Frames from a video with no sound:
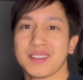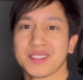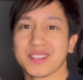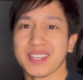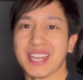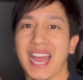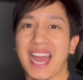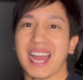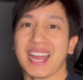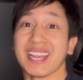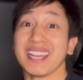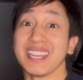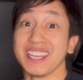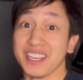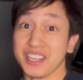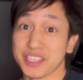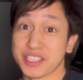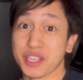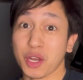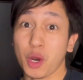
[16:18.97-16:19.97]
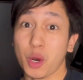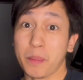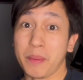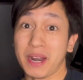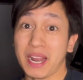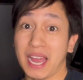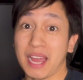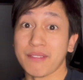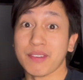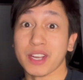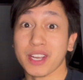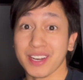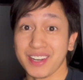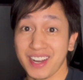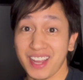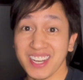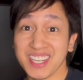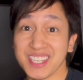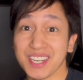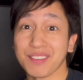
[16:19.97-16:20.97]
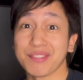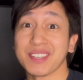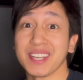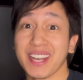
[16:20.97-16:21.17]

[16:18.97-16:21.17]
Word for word: So yeah, here's to hoping I have a good night shift